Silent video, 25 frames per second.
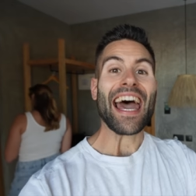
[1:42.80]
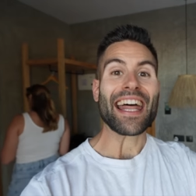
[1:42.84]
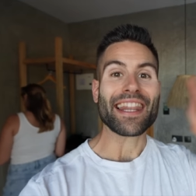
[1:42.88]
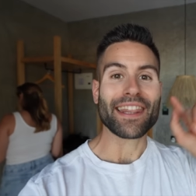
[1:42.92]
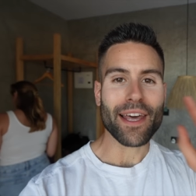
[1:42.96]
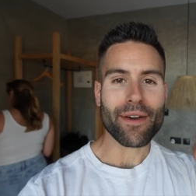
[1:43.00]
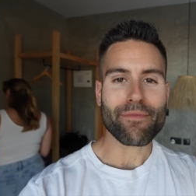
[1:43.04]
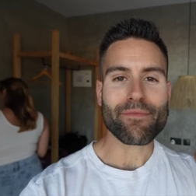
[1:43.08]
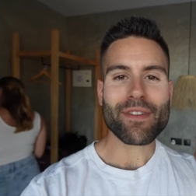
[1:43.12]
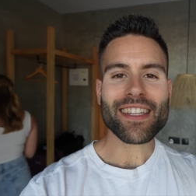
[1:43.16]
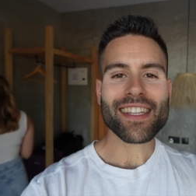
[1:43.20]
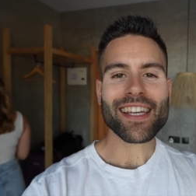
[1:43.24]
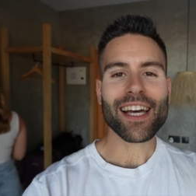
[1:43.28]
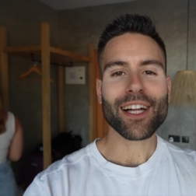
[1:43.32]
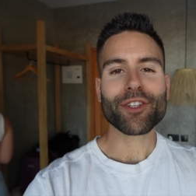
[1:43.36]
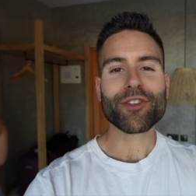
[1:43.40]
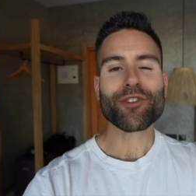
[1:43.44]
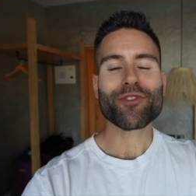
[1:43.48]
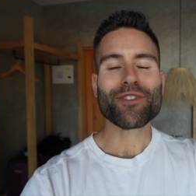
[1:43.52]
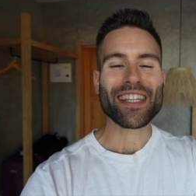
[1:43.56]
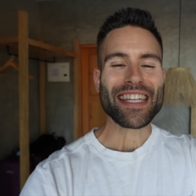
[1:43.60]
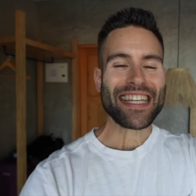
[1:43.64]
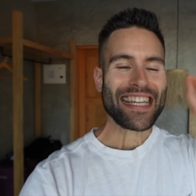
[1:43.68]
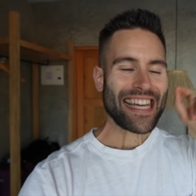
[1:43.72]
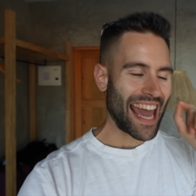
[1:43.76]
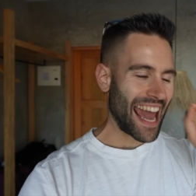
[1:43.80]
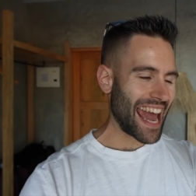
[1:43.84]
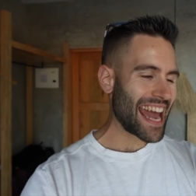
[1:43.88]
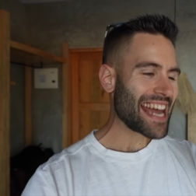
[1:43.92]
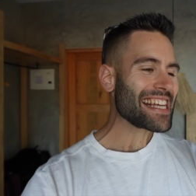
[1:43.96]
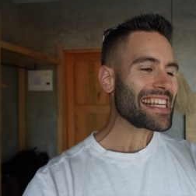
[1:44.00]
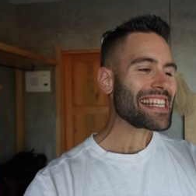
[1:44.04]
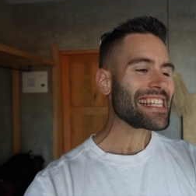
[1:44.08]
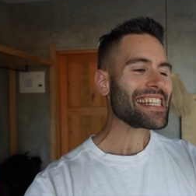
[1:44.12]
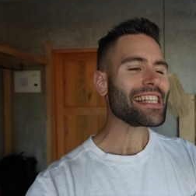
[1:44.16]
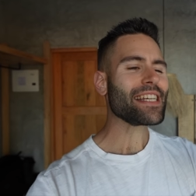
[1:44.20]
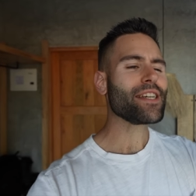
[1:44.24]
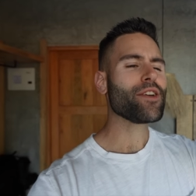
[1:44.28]
And let me tell you, the
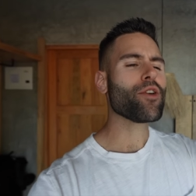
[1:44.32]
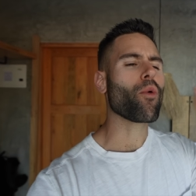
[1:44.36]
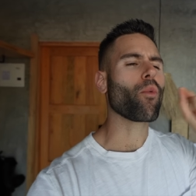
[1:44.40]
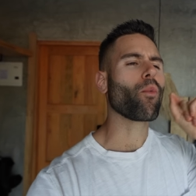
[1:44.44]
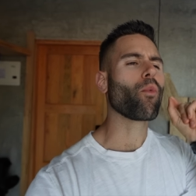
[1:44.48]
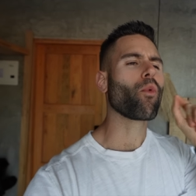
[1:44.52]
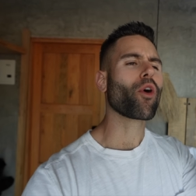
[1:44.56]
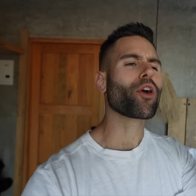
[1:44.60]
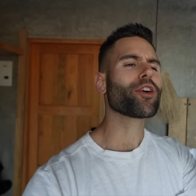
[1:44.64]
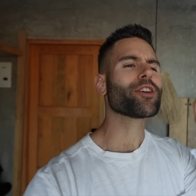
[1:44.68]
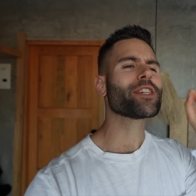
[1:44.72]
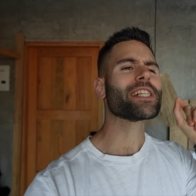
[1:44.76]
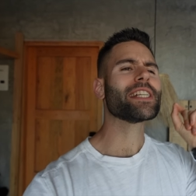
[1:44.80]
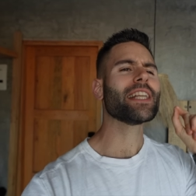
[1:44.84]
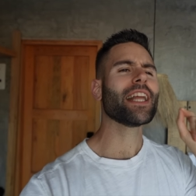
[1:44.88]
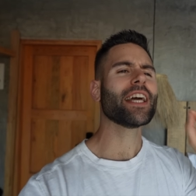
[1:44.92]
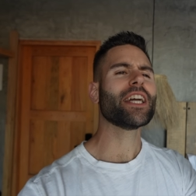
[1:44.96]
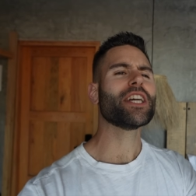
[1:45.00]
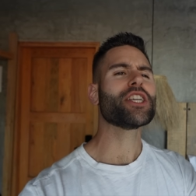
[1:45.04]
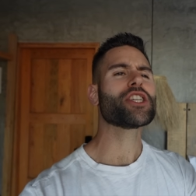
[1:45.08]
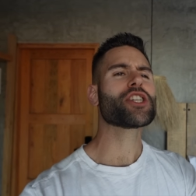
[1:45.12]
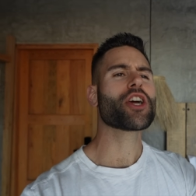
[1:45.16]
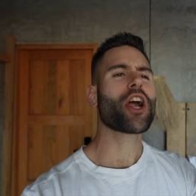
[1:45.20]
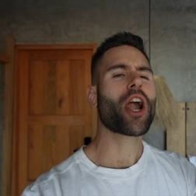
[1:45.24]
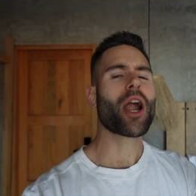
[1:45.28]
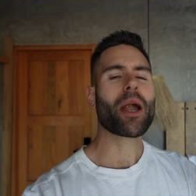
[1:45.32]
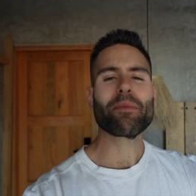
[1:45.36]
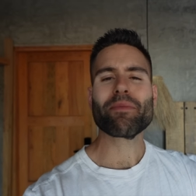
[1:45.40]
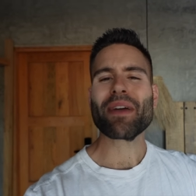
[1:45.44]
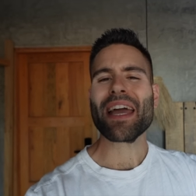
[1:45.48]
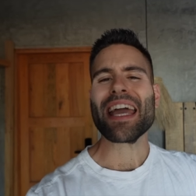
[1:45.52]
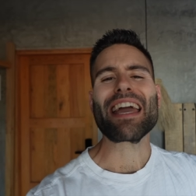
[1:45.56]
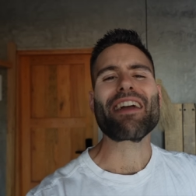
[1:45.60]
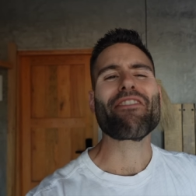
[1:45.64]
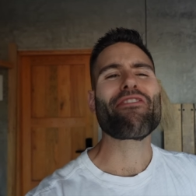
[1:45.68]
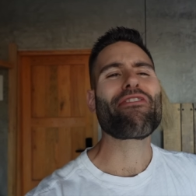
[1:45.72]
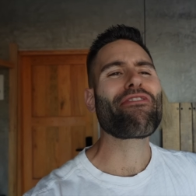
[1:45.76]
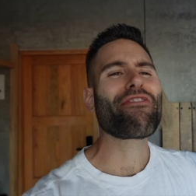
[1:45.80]
AC works like a charm.
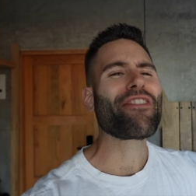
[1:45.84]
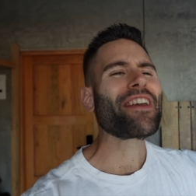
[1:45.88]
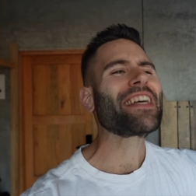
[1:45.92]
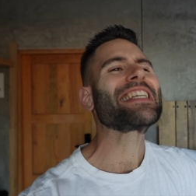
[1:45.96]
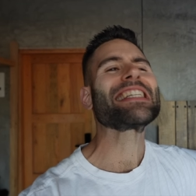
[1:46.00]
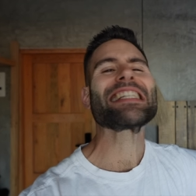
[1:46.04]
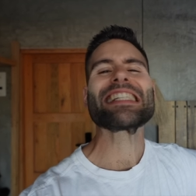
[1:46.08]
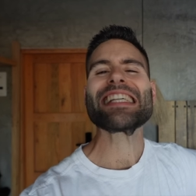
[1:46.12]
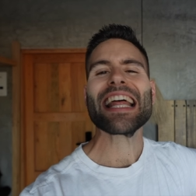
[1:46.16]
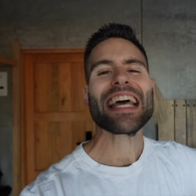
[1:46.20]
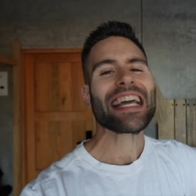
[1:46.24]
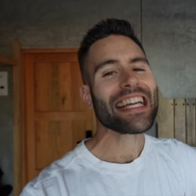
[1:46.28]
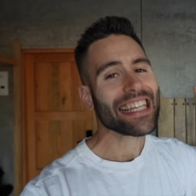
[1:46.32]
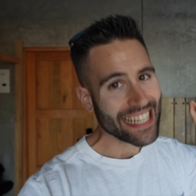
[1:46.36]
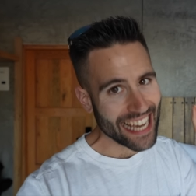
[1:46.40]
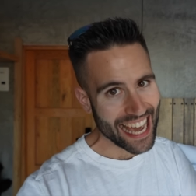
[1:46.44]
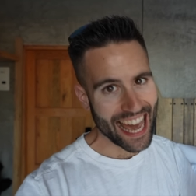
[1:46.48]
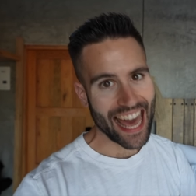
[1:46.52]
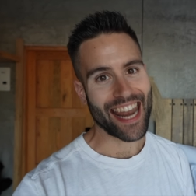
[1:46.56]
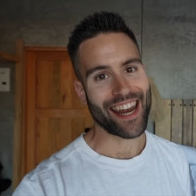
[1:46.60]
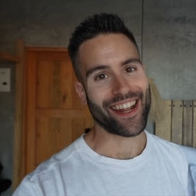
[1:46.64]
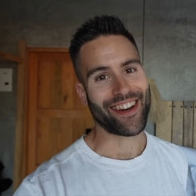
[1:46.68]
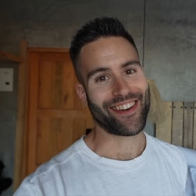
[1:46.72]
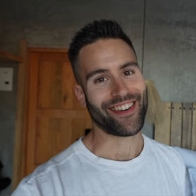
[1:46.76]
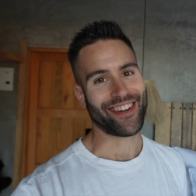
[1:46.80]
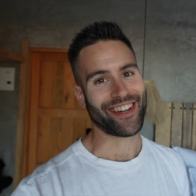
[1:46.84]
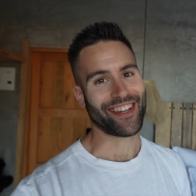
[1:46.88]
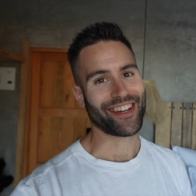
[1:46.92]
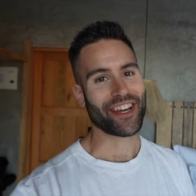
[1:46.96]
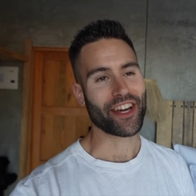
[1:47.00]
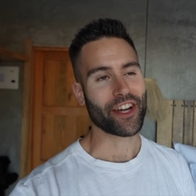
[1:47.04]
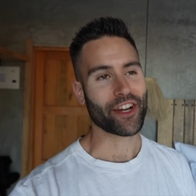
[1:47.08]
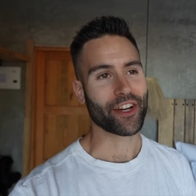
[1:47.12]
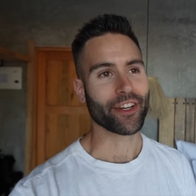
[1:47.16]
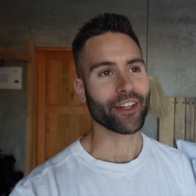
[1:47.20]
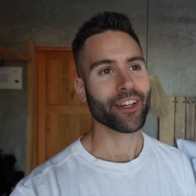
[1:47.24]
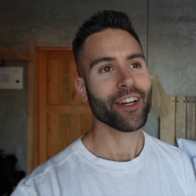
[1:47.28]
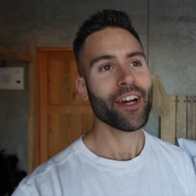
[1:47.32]
It feels like Canada in
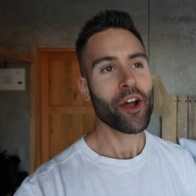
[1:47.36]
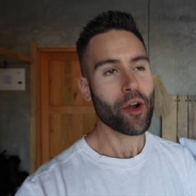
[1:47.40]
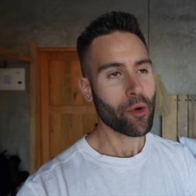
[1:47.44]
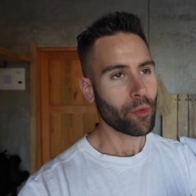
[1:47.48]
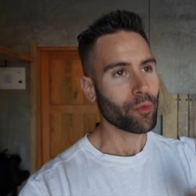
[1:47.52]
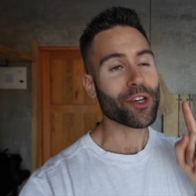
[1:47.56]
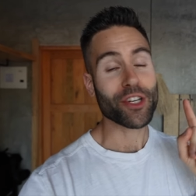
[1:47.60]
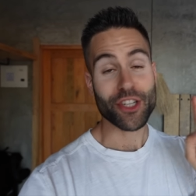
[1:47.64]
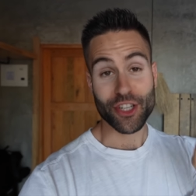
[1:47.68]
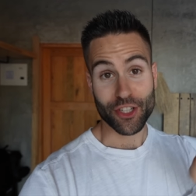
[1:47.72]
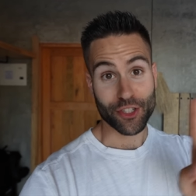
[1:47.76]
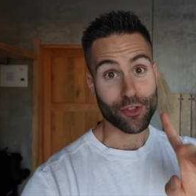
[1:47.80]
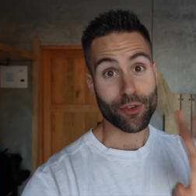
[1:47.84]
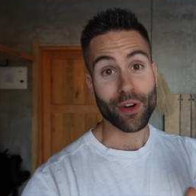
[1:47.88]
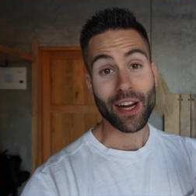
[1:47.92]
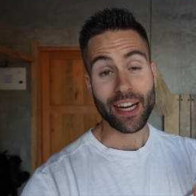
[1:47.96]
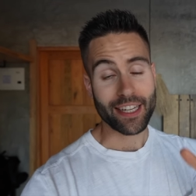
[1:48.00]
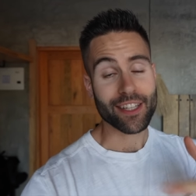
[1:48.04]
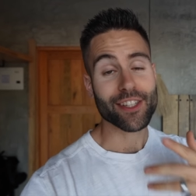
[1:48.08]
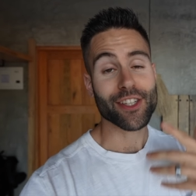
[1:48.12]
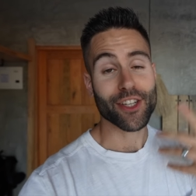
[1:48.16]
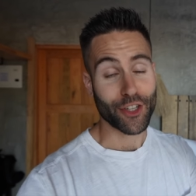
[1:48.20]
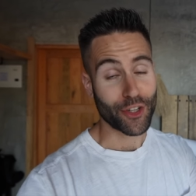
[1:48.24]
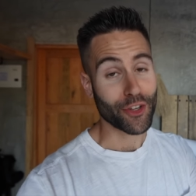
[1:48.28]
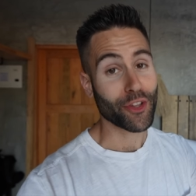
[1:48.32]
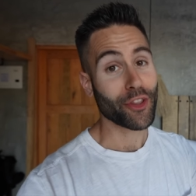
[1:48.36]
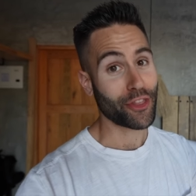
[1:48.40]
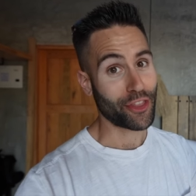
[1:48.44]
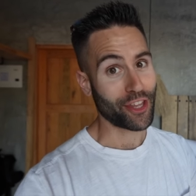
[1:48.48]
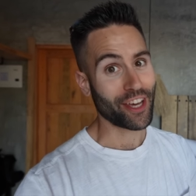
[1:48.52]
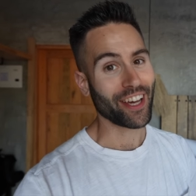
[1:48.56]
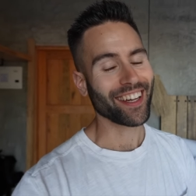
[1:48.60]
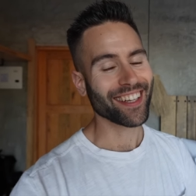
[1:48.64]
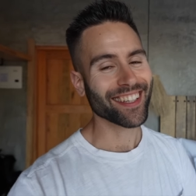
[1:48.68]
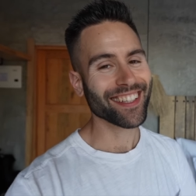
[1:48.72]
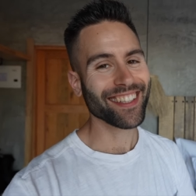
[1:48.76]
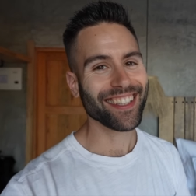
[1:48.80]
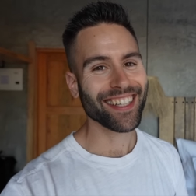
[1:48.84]
here, which is great, it's a good
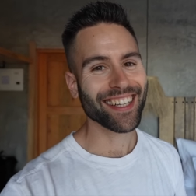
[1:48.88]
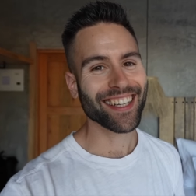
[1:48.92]
thing.